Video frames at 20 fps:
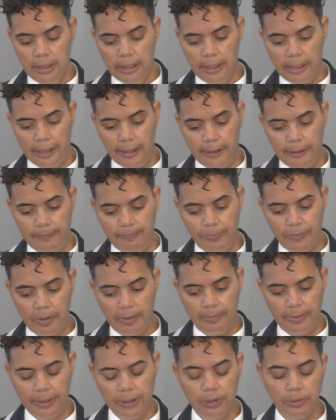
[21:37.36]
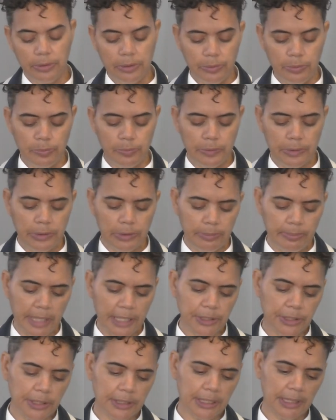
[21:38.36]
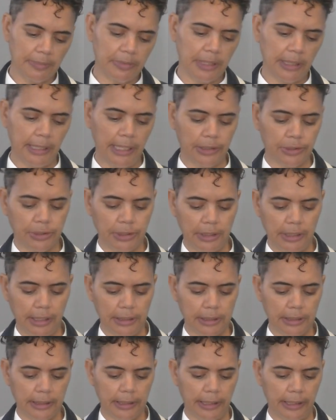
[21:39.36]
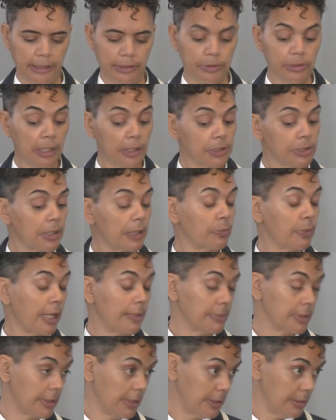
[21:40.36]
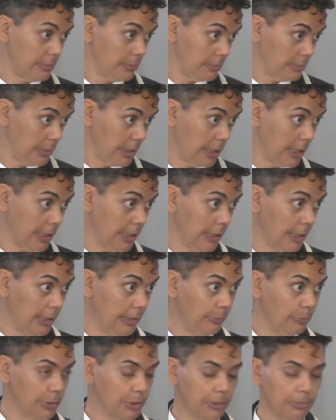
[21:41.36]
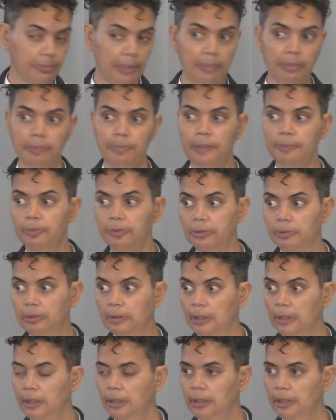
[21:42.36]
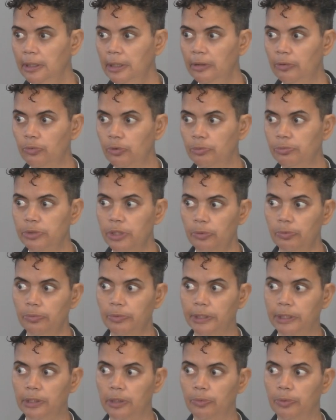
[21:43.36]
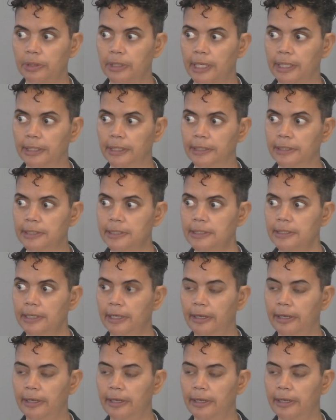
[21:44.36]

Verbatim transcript: Um, but you, you, you, mentioned something actually that uh, you touched on Ramstein, mm. which maybe people in the room don't really know what that is.